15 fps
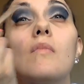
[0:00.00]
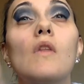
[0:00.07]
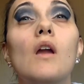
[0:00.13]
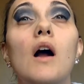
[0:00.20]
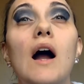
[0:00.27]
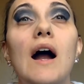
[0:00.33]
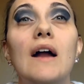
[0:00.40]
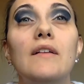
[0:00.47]

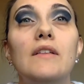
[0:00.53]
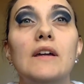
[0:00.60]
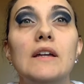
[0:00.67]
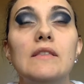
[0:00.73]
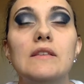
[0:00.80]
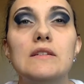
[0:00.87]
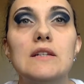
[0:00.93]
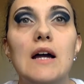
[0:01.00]

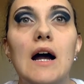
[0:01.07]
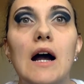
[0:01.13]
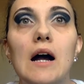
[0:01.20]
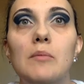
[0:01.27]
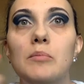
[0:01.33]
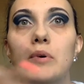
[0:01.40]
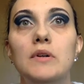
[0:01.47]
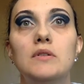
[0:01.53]
highlight the
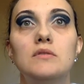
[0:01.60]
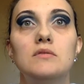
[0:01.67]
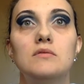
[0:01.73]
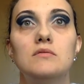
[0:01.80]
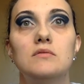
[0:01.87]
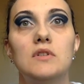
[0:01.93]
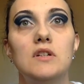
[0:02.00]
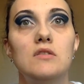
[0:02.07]
top
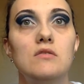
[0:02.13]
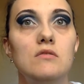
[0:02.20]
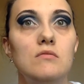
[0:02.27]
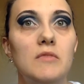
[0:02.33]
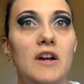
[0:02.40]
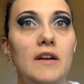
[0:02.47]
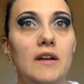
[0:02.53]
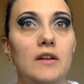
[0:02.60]
and do
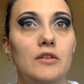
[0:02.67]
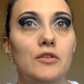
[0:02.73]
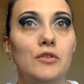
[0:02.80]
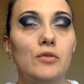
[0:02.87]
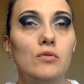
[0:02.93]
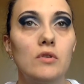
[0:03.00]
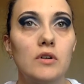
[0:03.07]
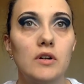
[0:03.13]
my inner
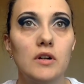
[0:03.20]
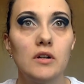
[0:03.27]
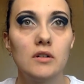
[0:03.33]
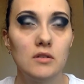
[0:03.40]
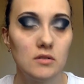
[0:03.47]
corner.